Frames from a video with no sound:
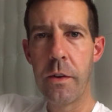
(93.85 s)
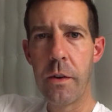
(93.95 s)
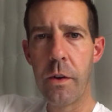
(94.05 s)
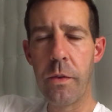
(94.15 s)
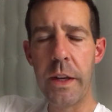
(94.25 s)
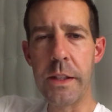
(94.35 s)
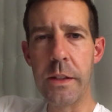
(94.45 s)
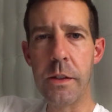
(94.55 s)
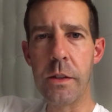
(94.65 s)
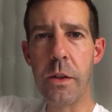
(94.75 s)
Her
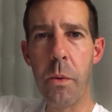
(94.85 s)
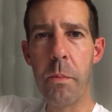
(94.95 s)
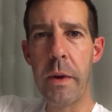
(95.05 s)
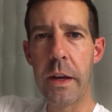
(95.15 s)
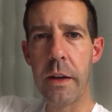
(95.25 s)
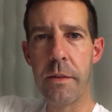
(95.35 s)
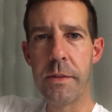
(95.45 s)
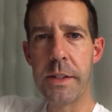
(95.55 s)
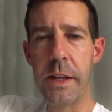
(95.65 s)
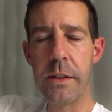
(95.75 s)
reasons don't make enough
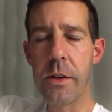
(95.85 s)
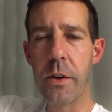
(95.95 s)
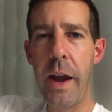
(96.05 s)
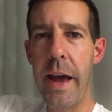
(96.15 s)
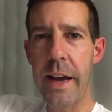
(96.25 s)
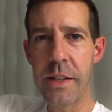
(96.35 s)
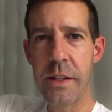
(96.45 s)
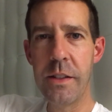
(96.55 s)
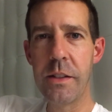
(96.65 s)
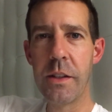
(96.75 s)
sense. Her
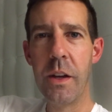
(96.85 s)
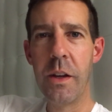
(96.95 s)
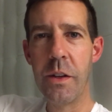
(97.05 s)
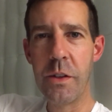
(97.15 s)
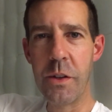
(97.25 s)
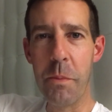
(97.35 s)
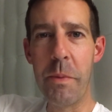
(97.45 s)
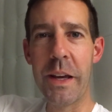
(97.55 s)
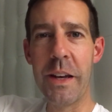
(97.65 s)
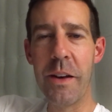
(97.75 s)
actions don't
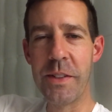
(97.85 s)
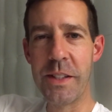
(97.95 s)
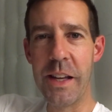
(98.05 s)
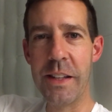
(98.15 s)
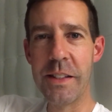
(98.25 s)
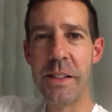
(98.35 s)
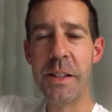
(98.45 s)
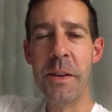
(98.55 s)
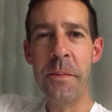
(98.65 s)
make enough sense.